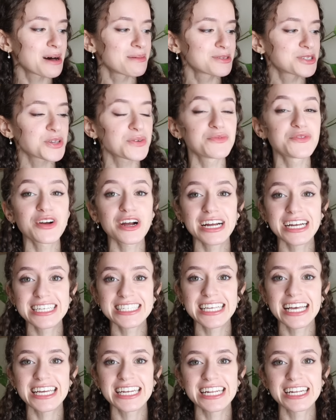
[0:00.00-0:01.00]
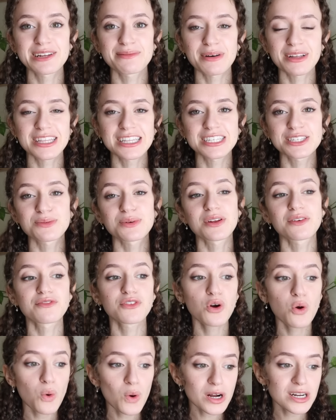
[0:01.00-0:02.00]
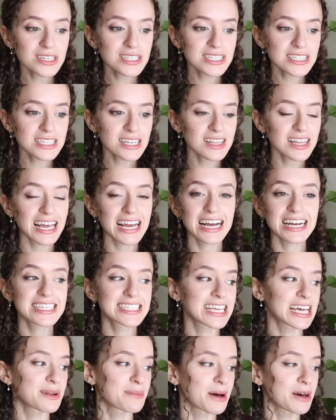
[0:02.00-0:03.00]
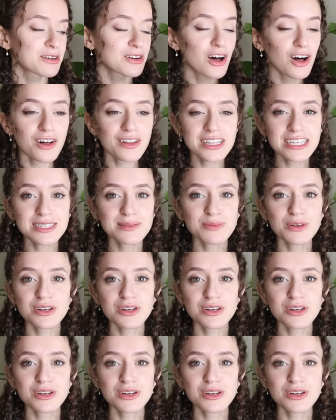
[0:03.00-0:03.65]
So I'm very excited about this one, of course. Like I said about all these